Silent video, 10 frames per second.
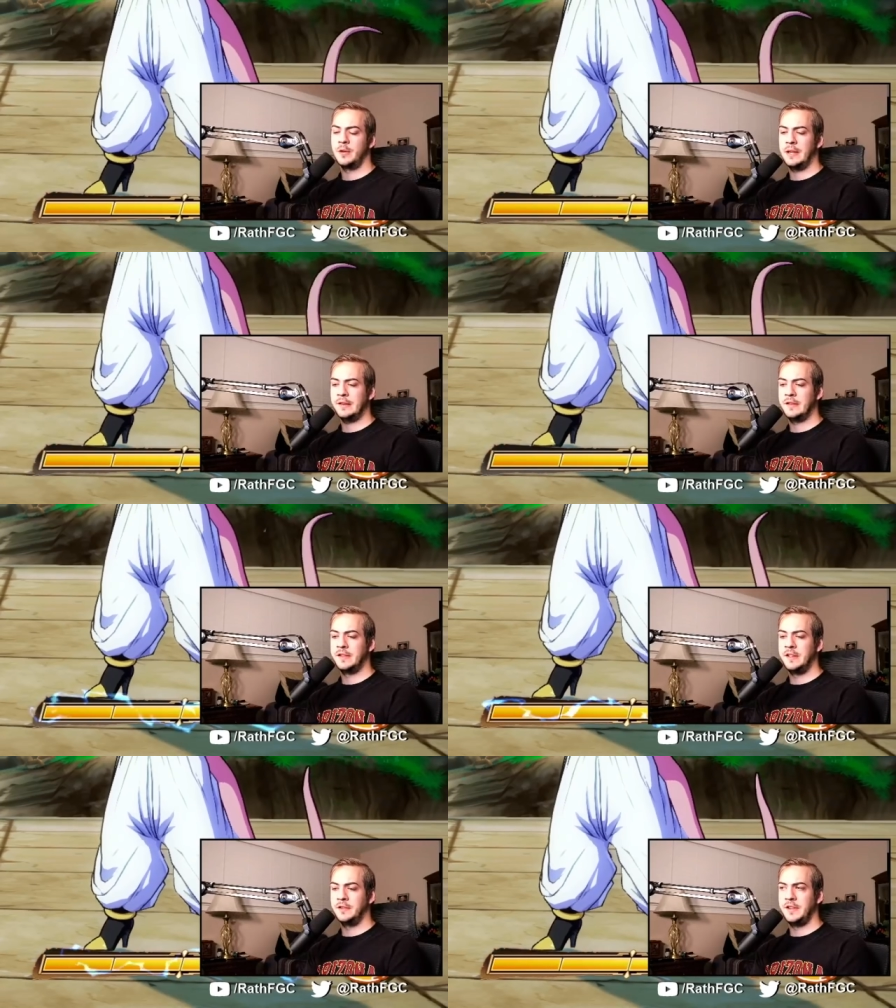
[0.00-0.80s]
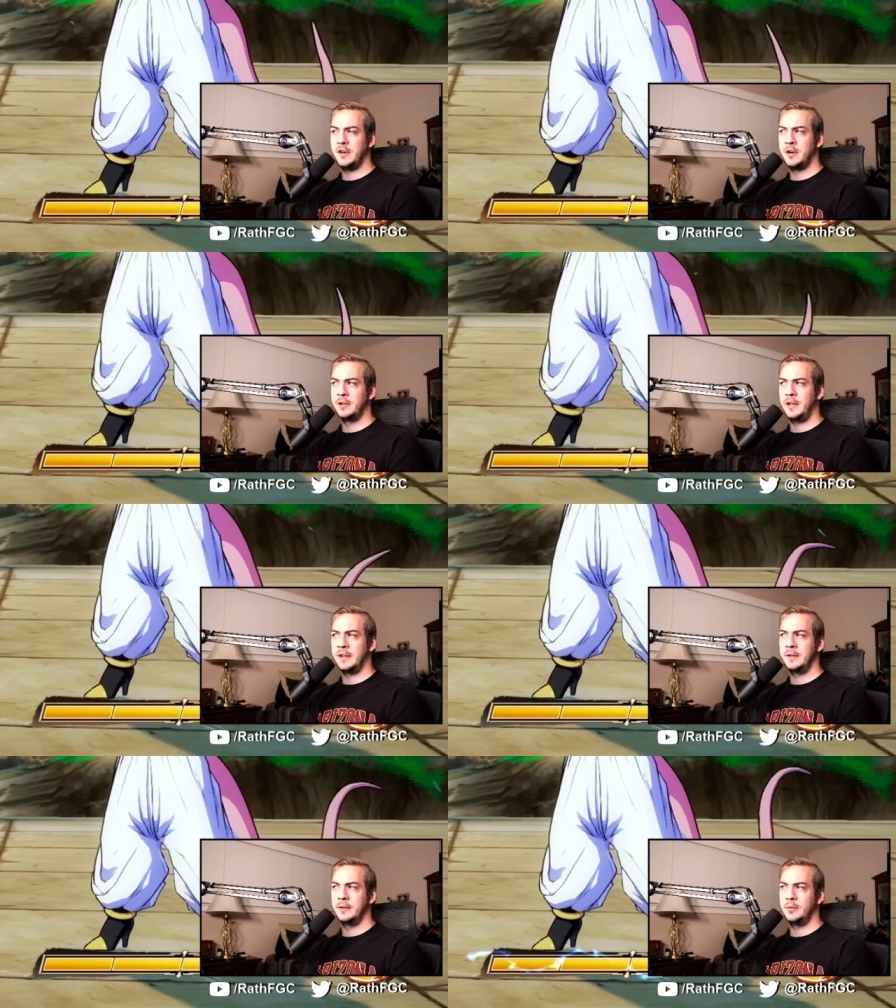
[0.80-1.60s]
I guess the TLDR and
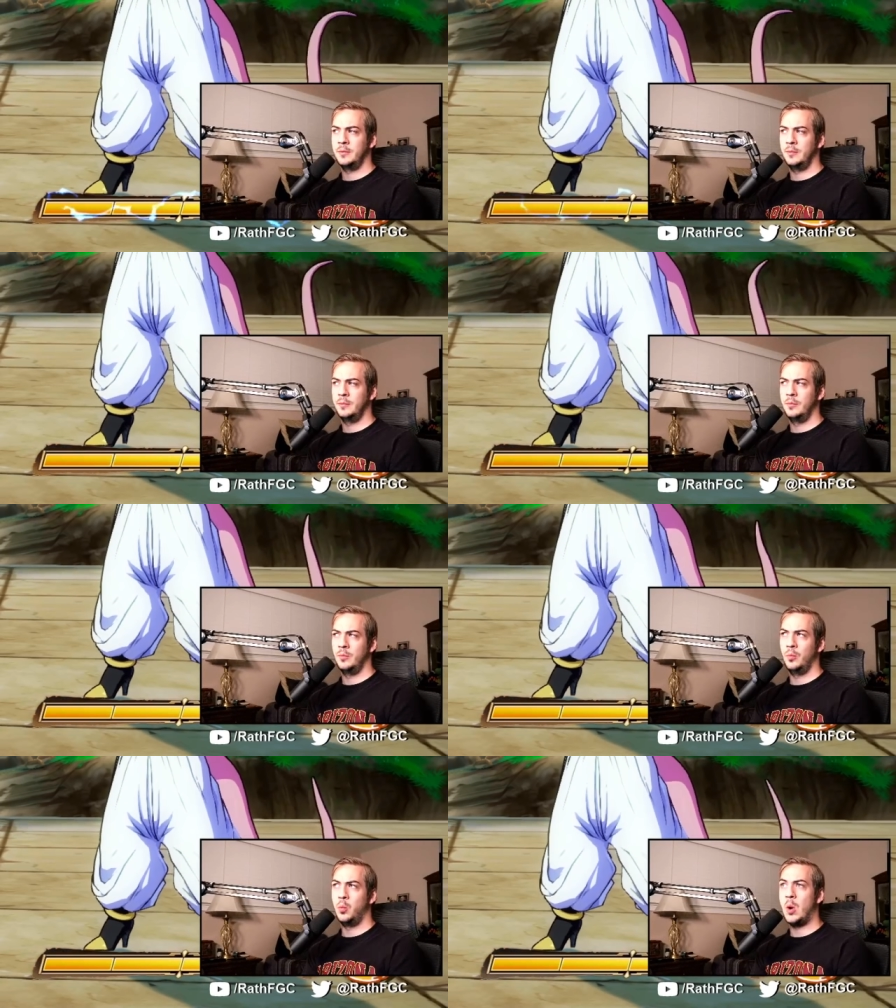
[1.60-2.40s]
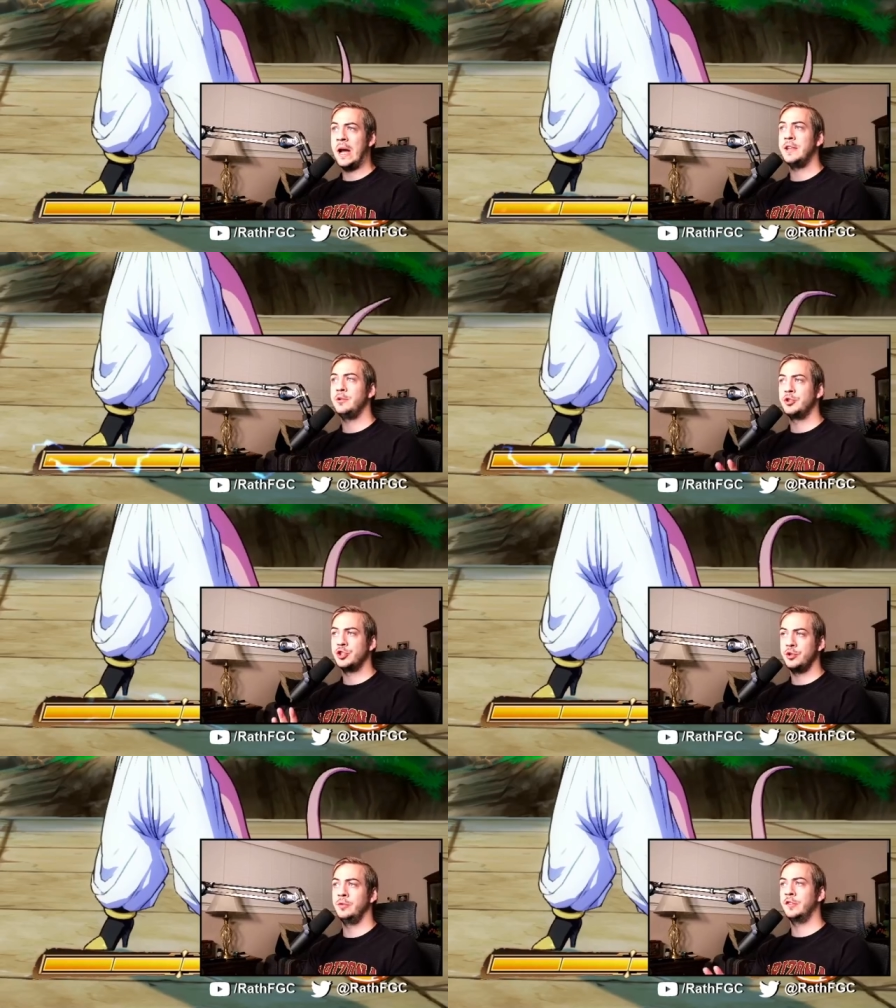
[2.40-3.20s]
like why you'd
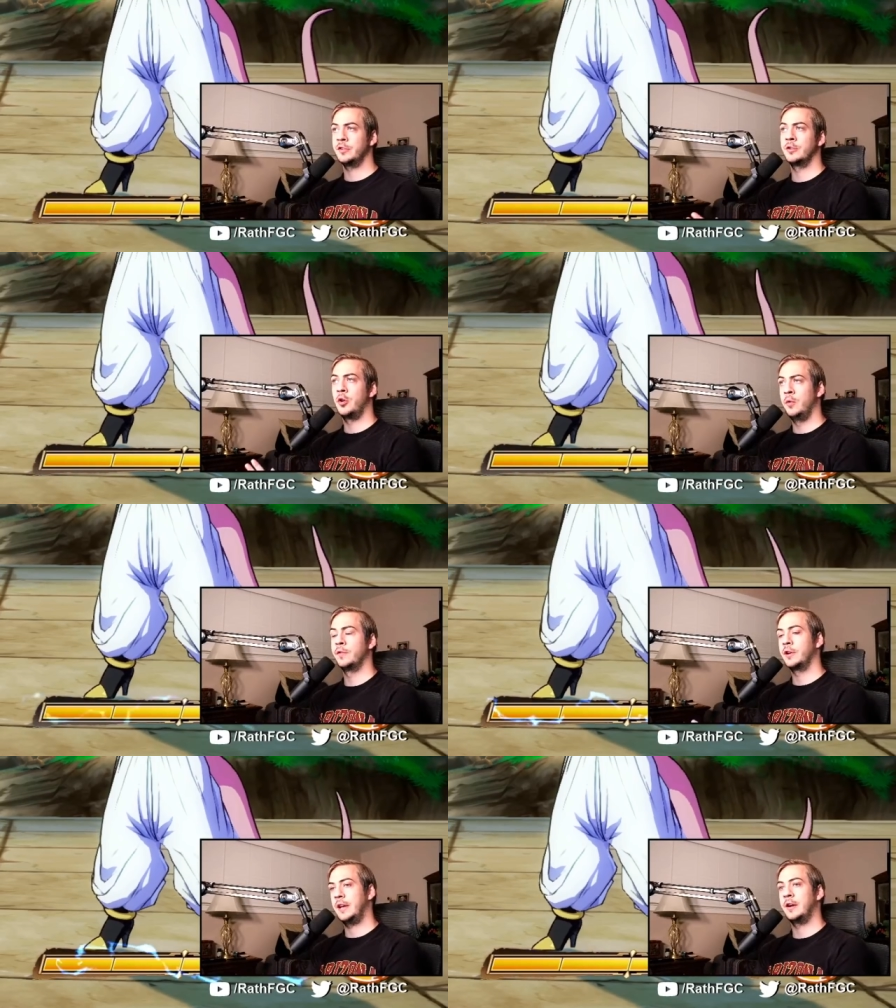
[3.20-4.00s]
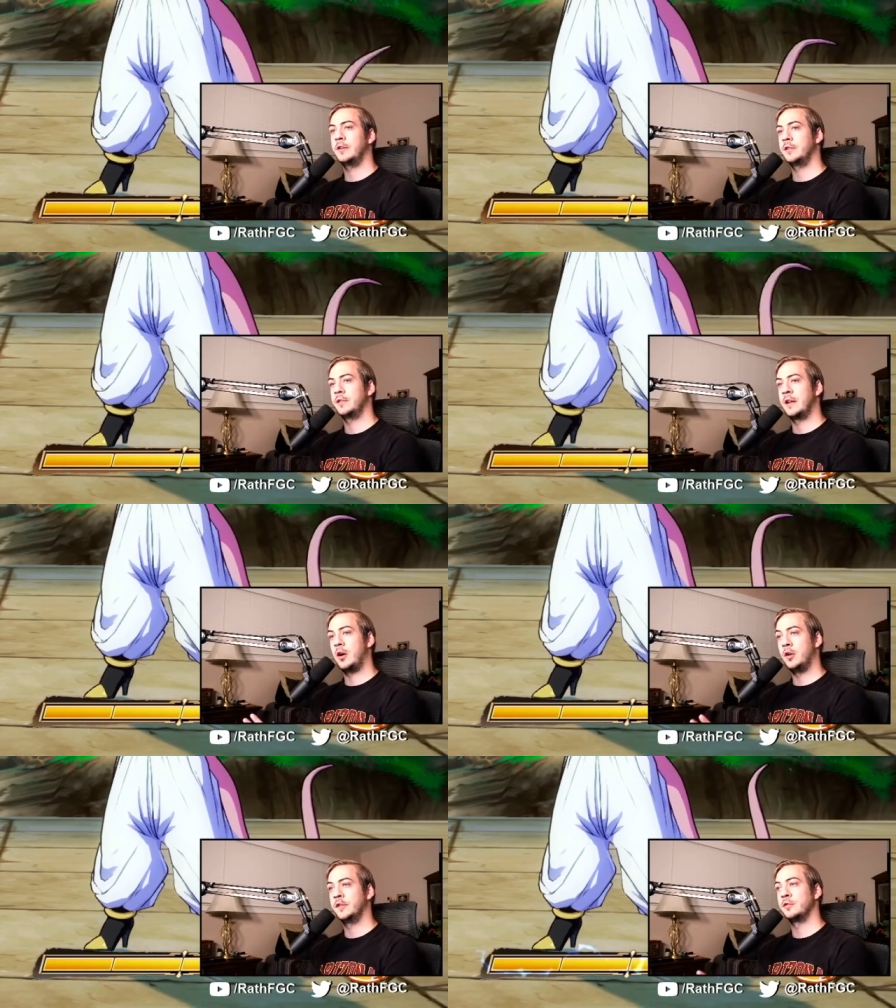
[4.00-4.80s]
choose her over a character that
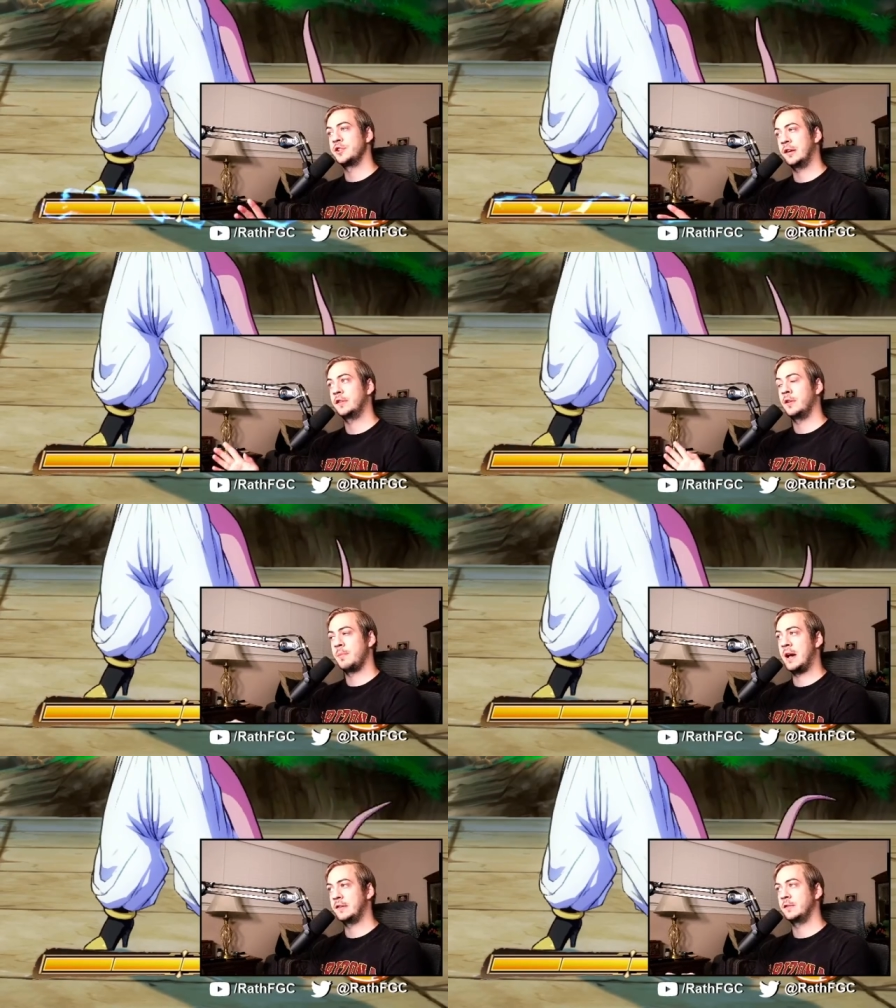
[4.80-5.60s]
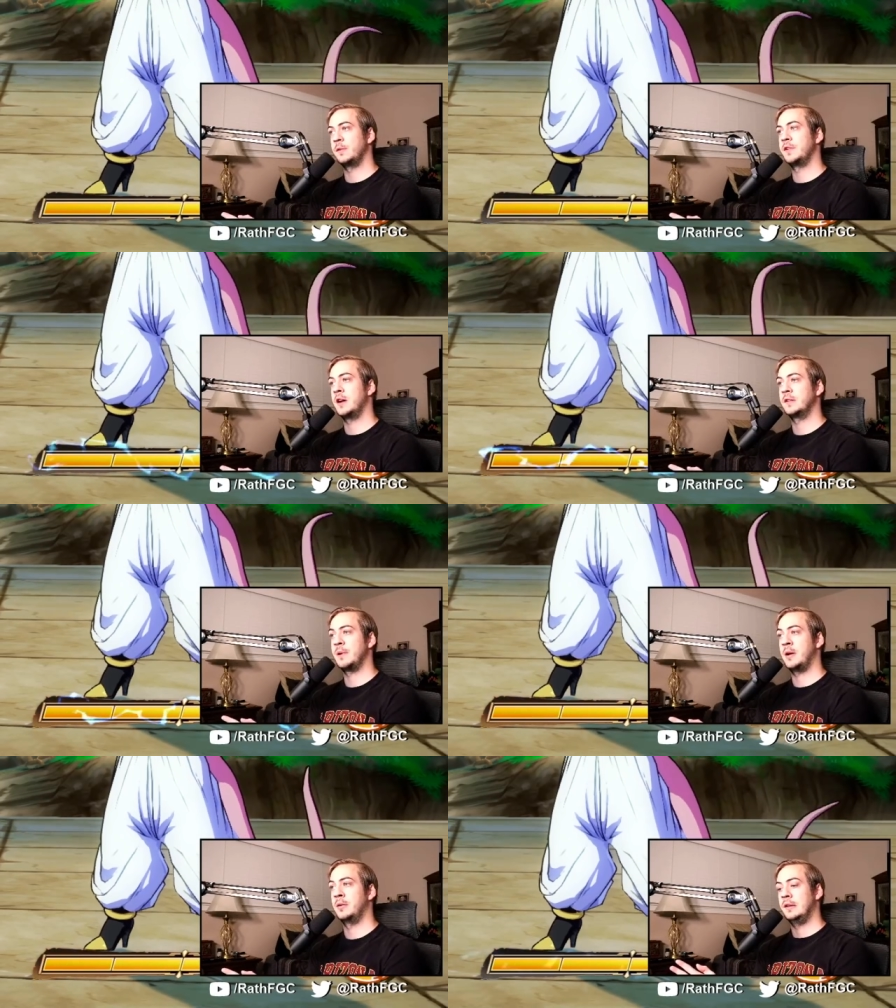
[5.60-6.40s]
also checks all the boxes we've talked
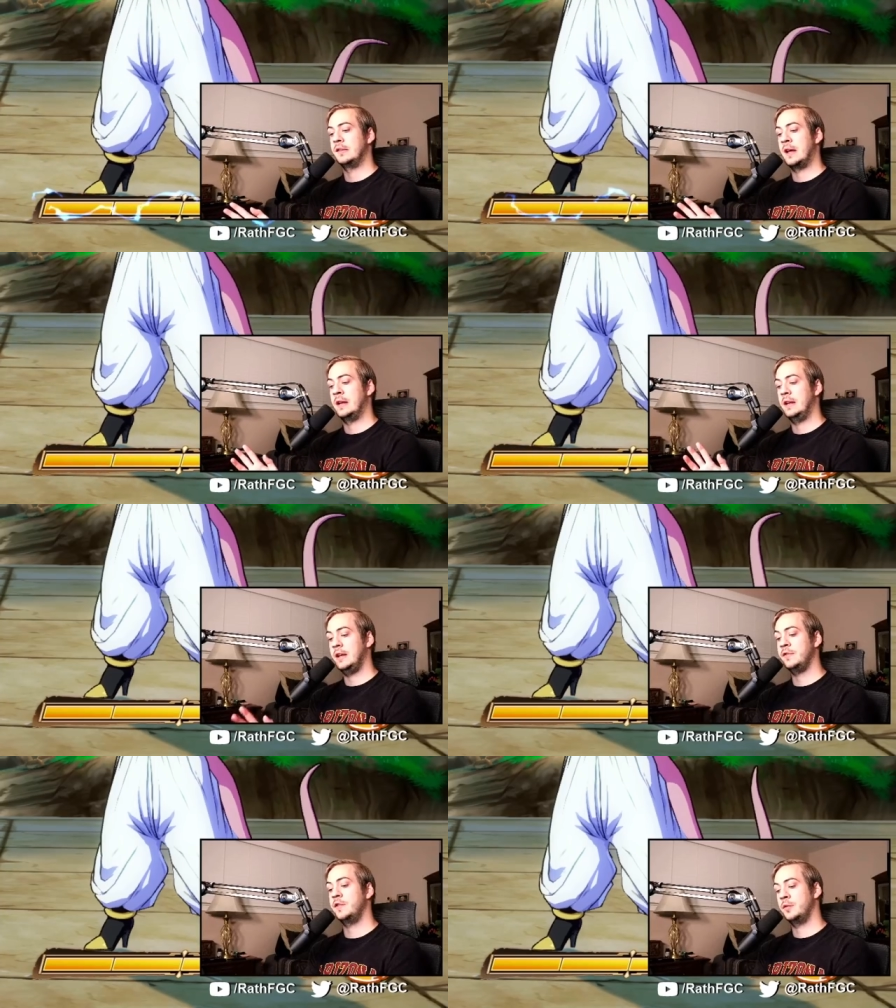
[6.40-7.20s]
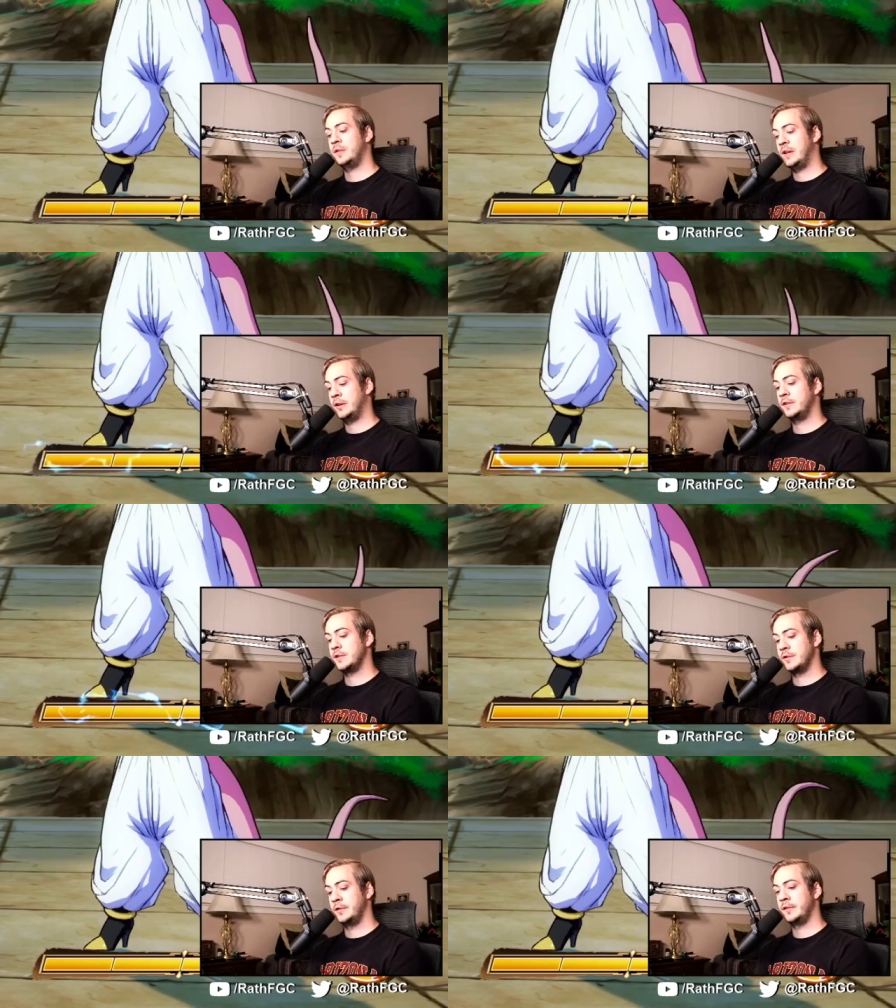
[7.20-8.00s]
about is that if those
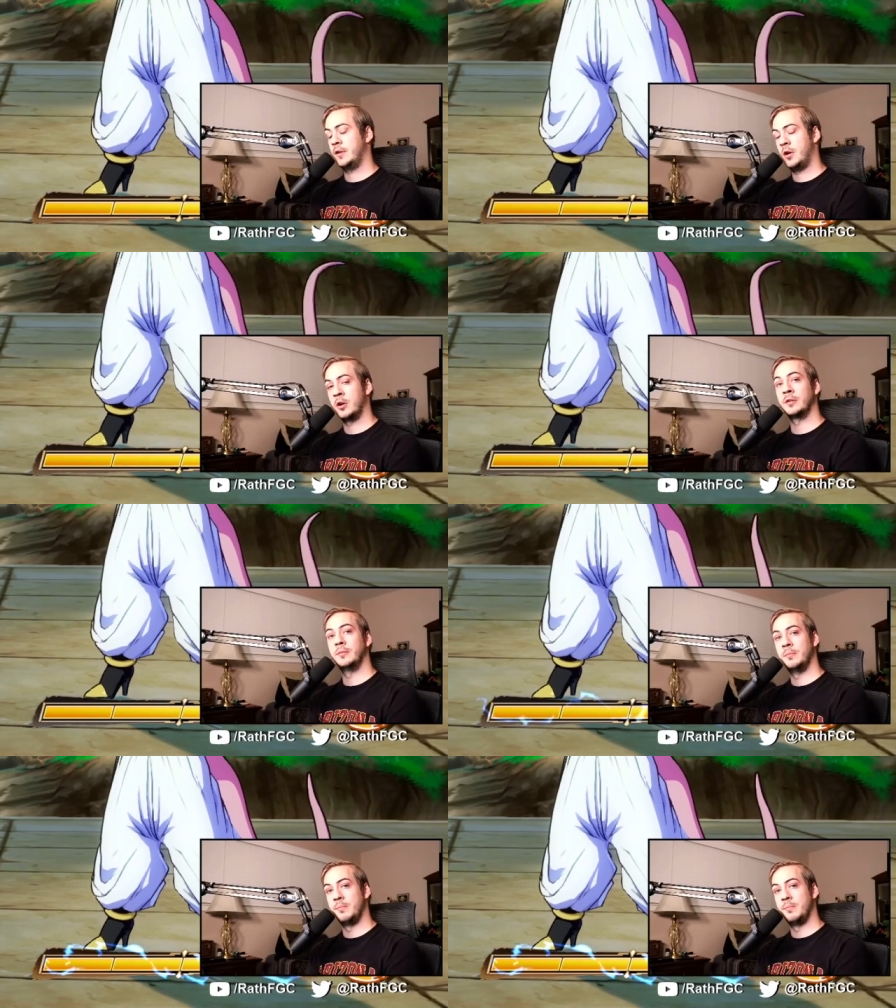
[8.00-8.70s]
characters aren't